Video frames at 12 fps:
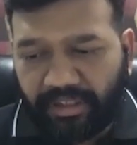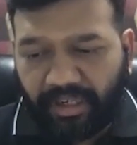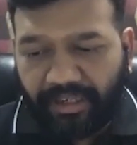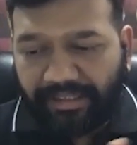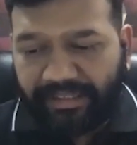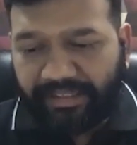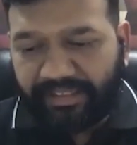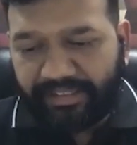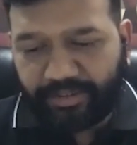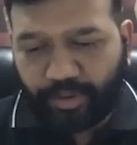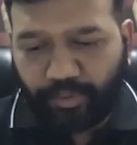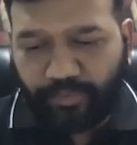early
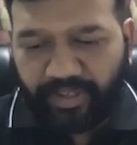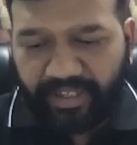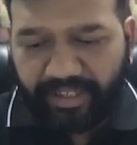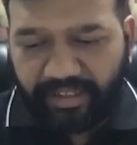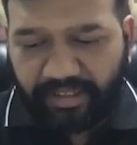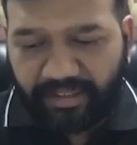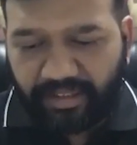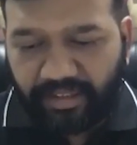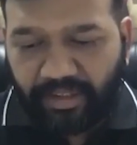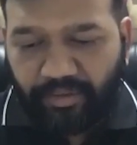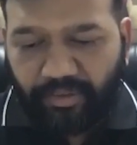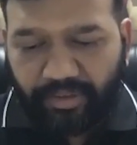days of like
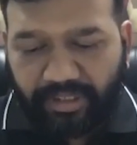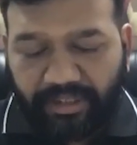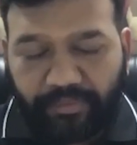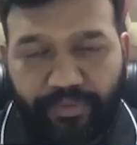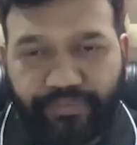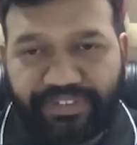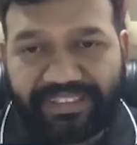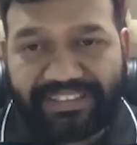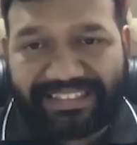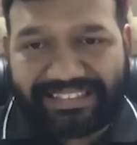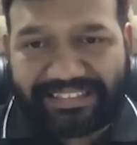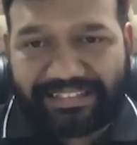15,
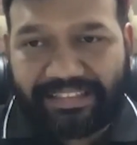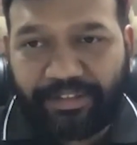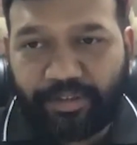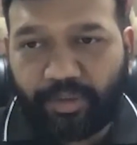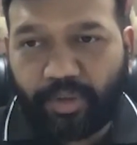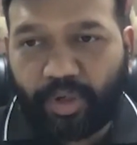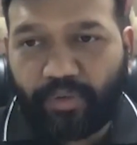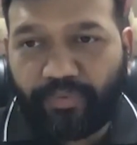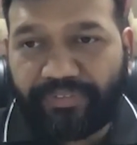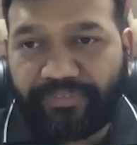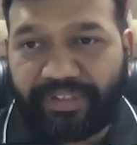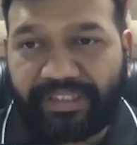16, a lot of
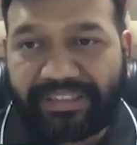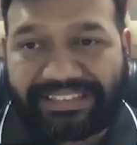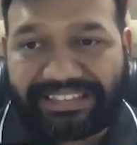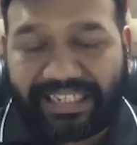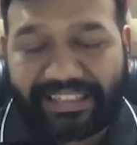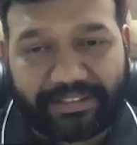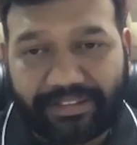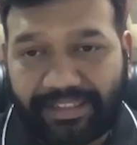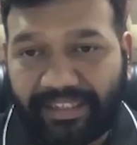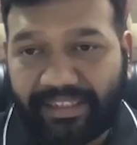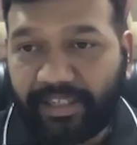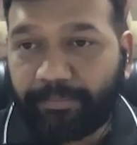different SaaS
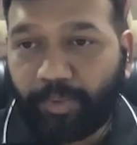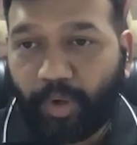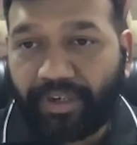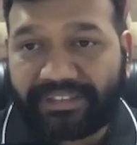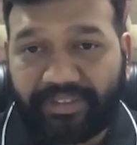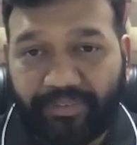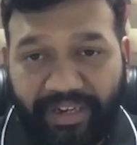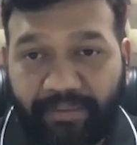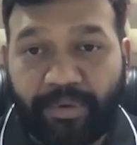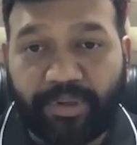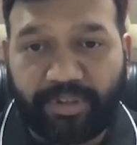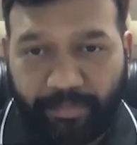related products have
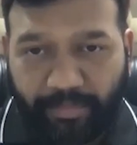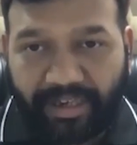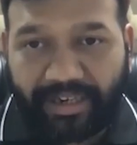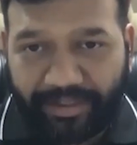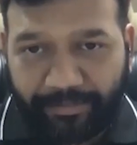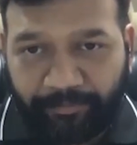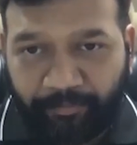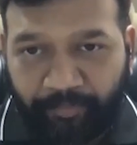came into the market.